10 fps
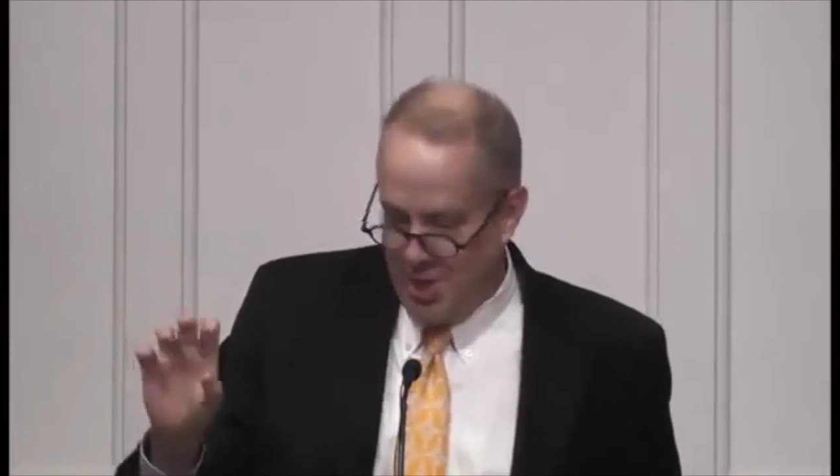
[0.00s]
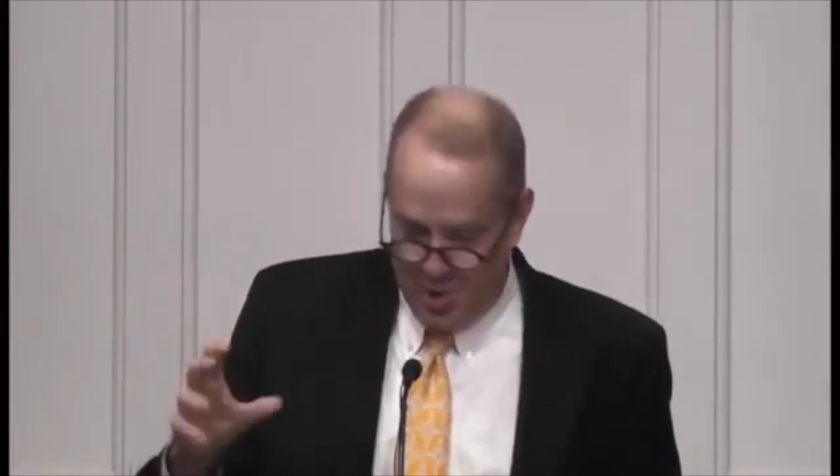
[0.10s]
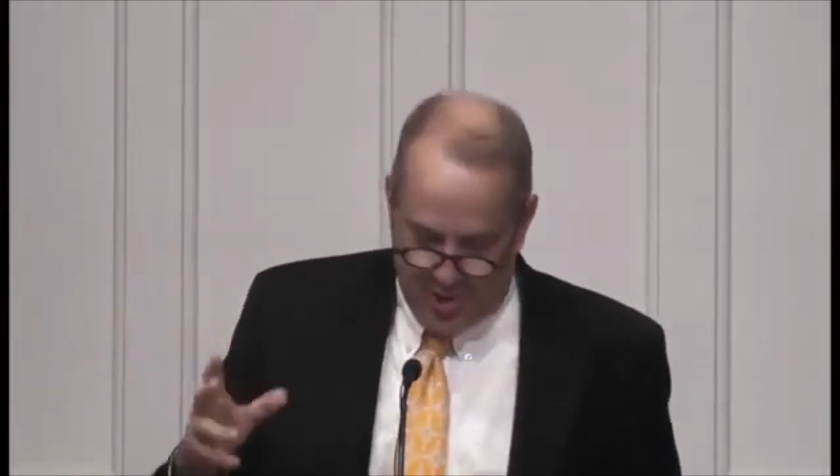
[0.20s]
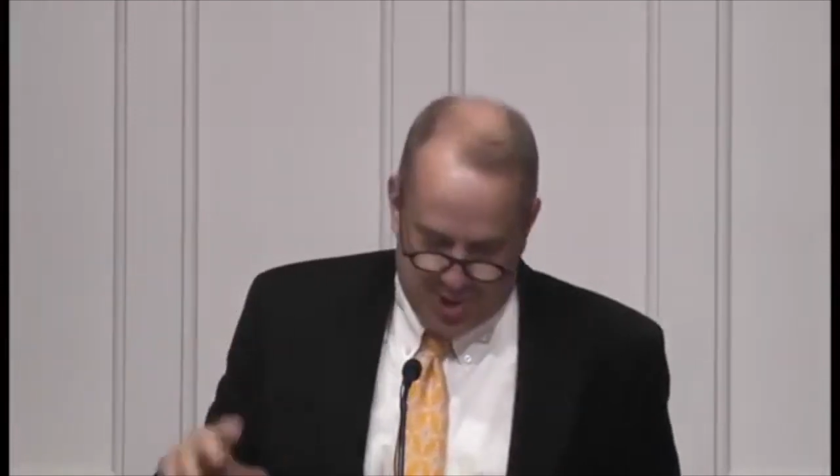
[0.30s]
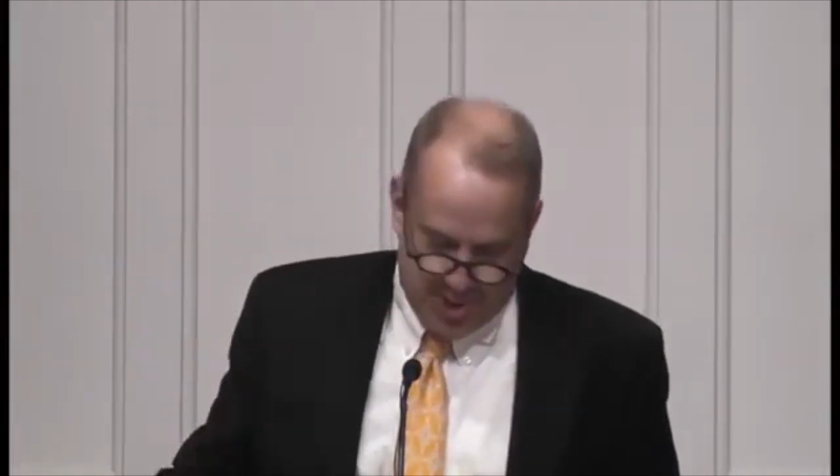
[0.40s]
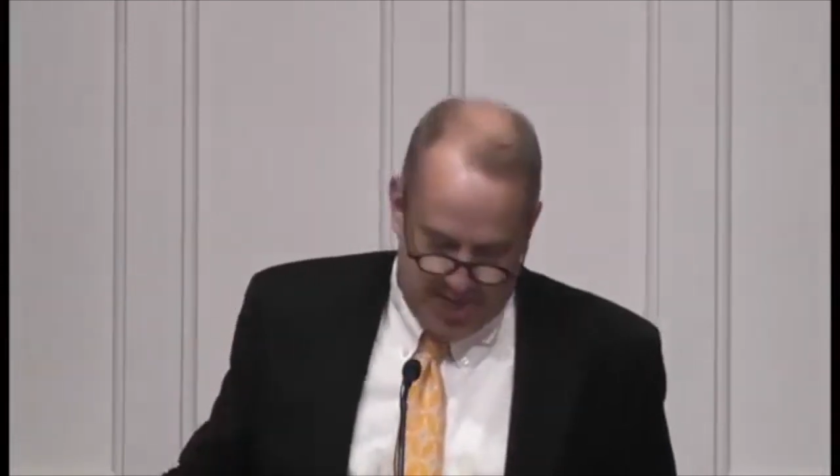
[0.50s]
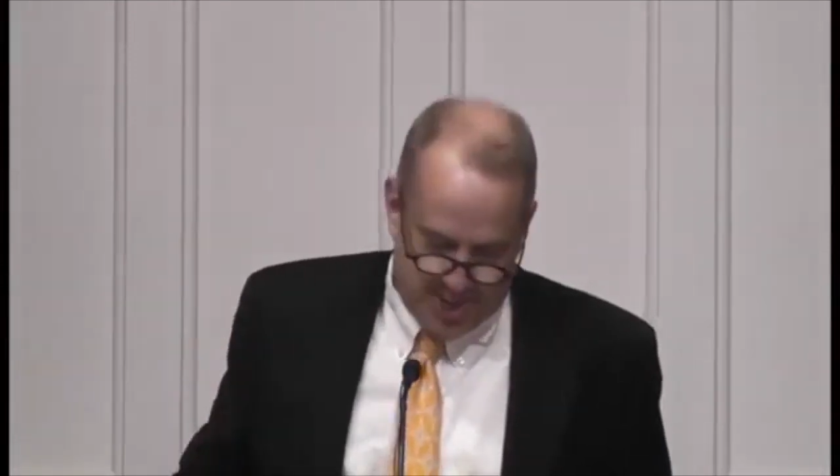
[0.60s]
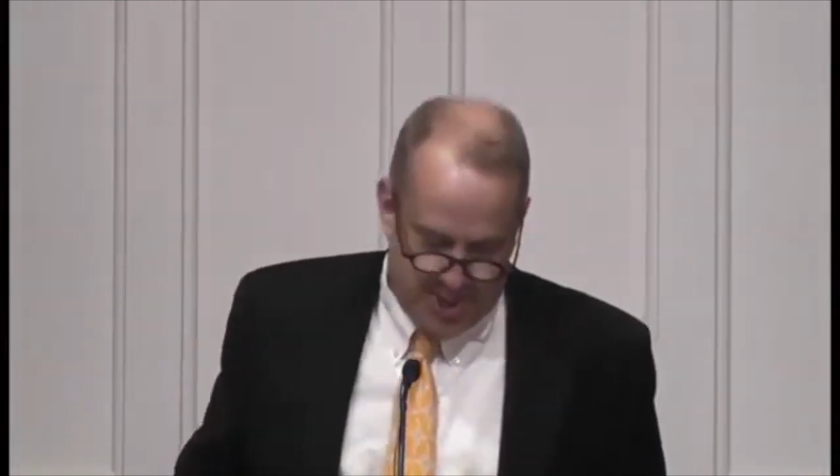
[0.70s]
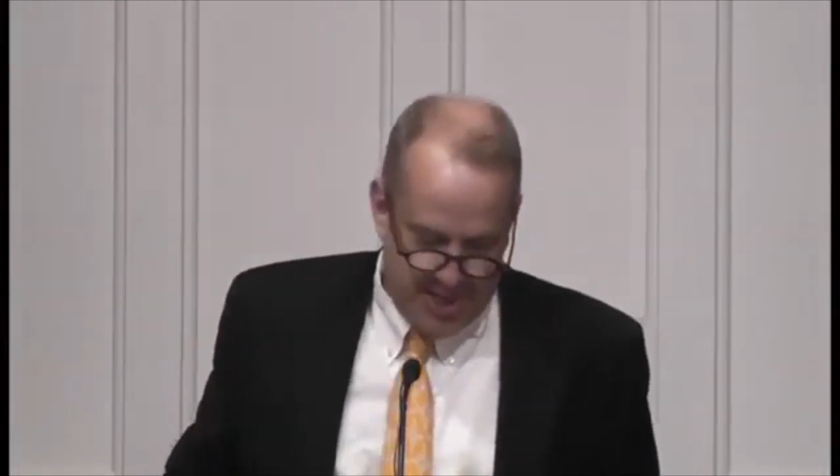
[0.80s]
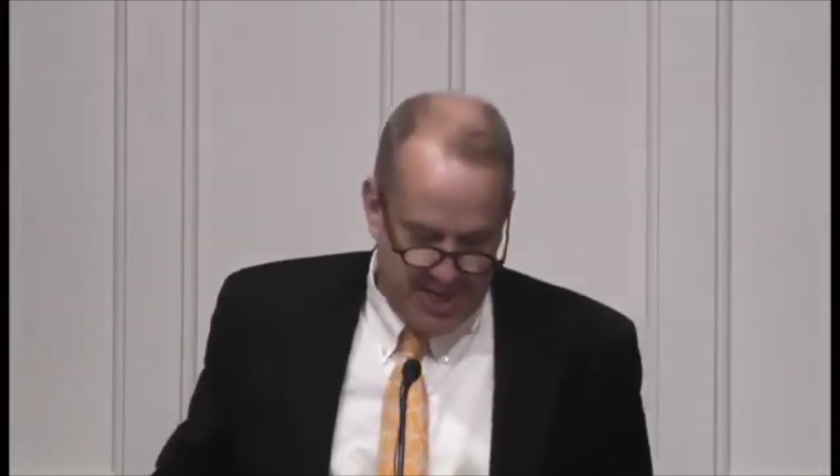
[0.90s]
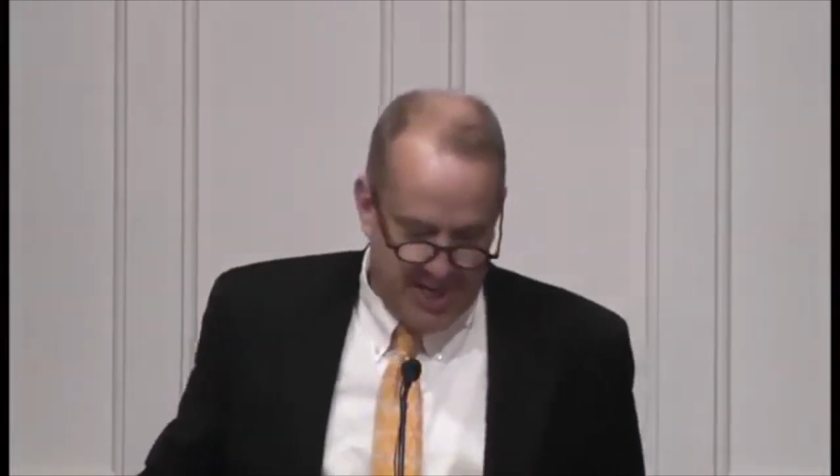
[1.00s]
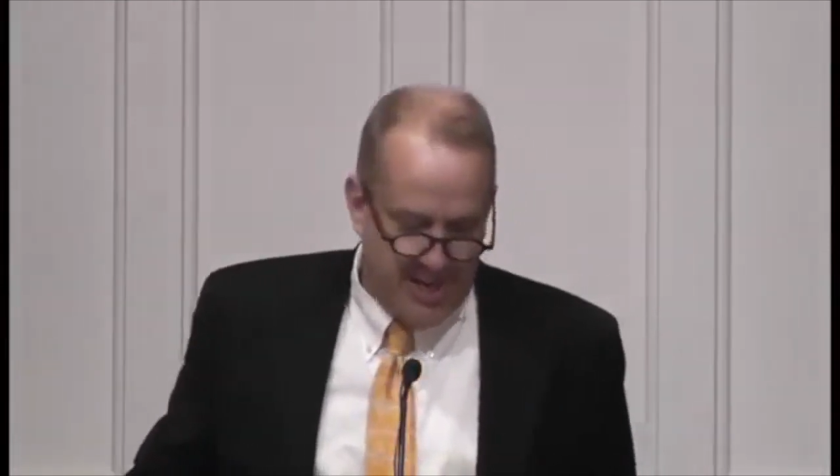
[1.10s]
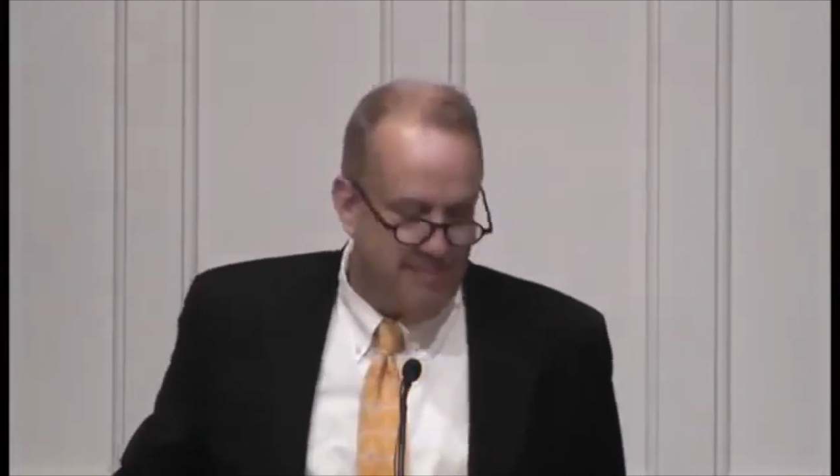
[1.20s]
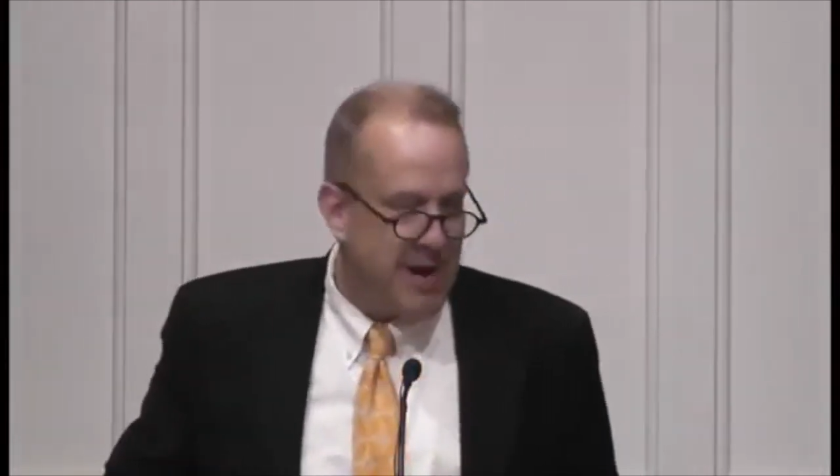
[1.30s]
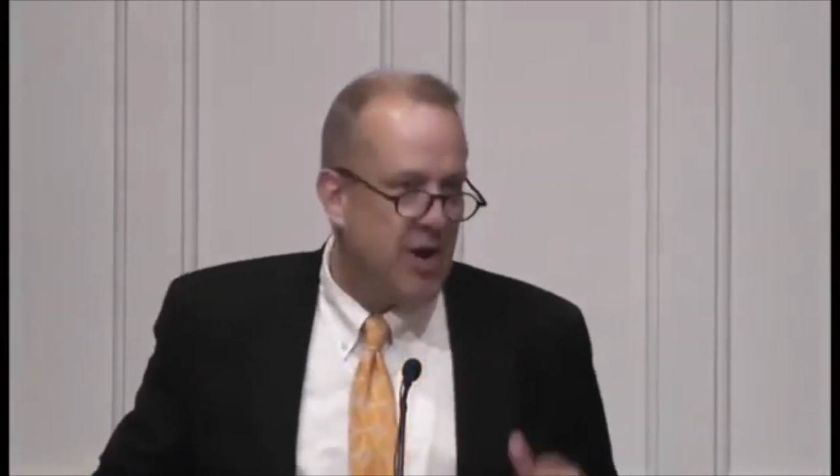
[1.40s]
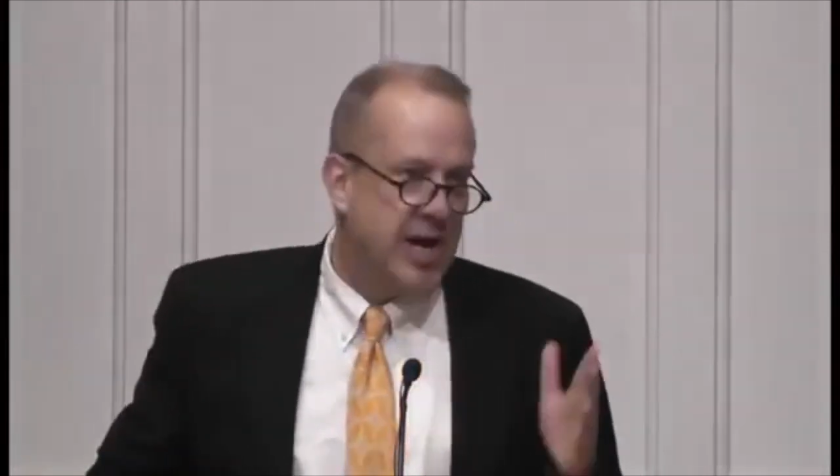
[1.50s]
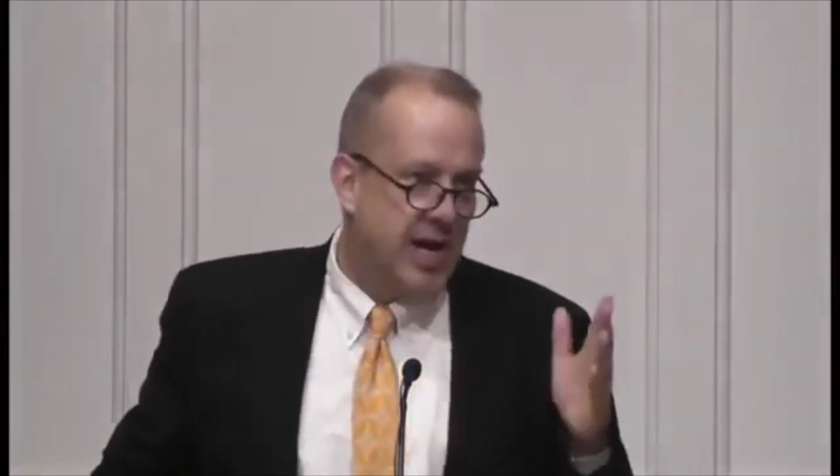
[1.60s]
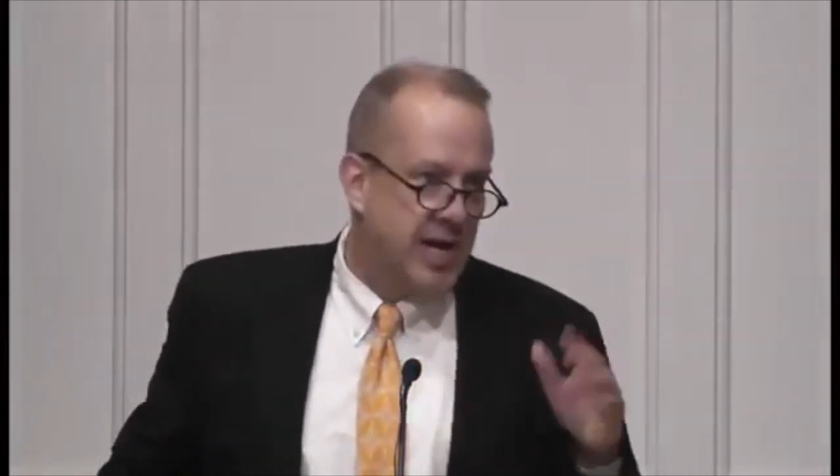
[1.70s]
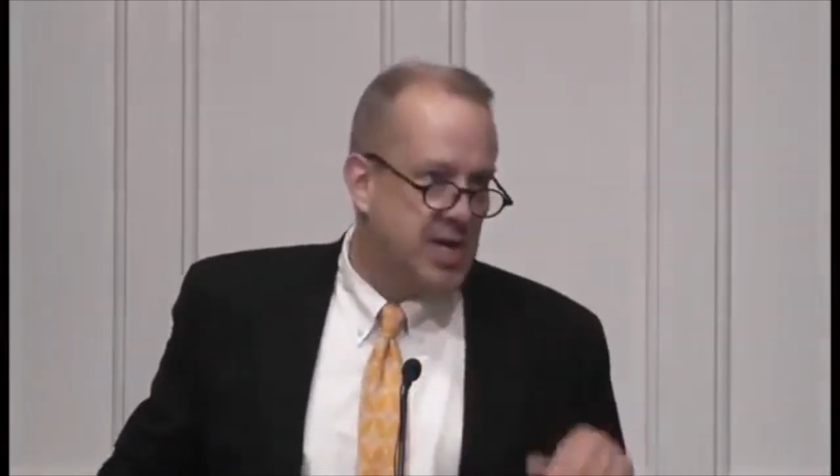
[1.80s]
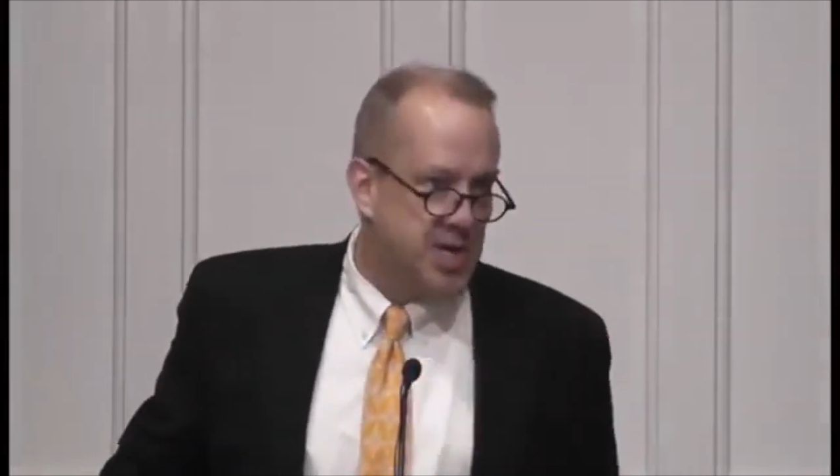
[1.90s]
So he says,
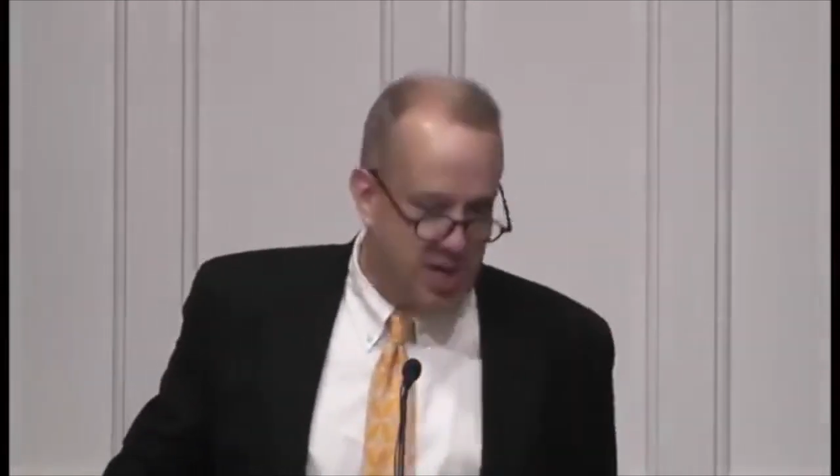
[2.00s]
Marianus